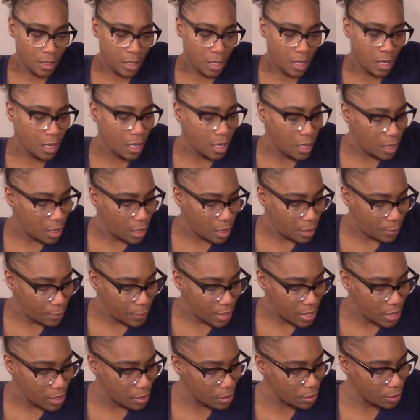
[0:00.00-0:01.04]
Um,
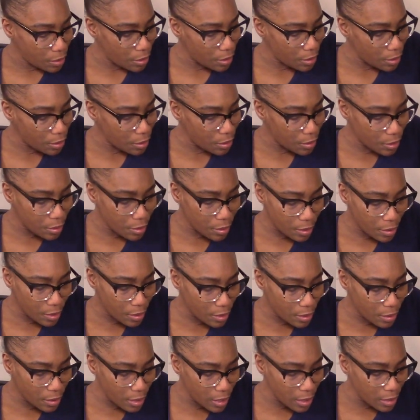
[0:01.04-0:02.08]

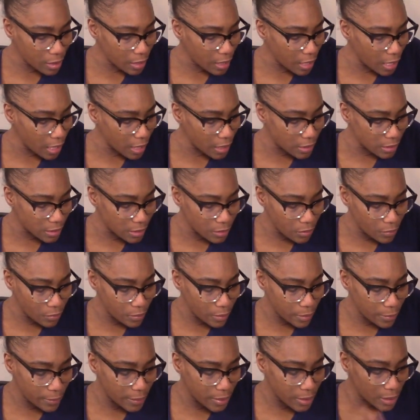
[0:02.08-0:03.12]
Okay, so
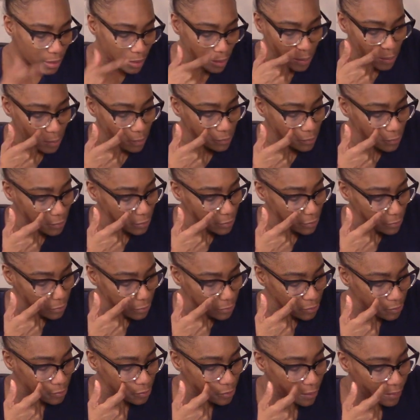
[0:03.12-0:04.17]
let me look on here
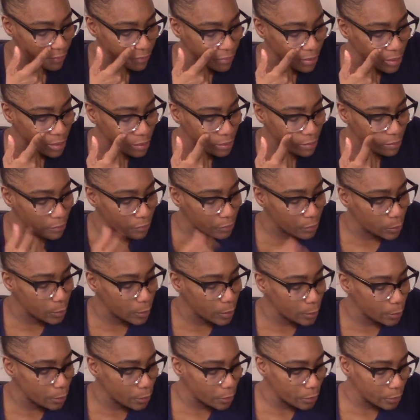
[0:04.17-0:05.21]
and see if I can
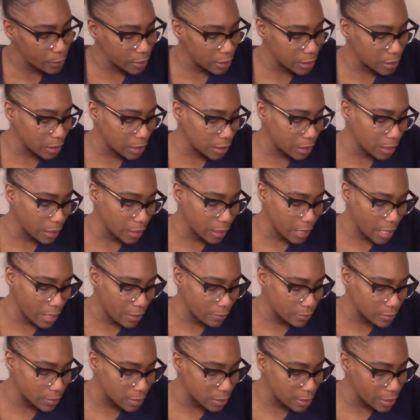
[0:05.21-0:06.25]
remember what the heck I
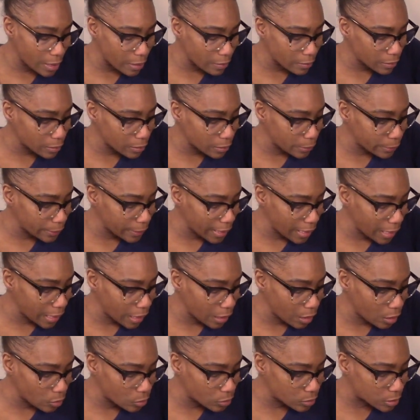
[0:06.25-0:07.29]
was talking
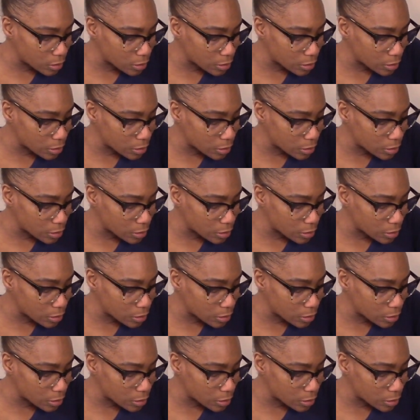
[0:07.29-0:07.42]
about.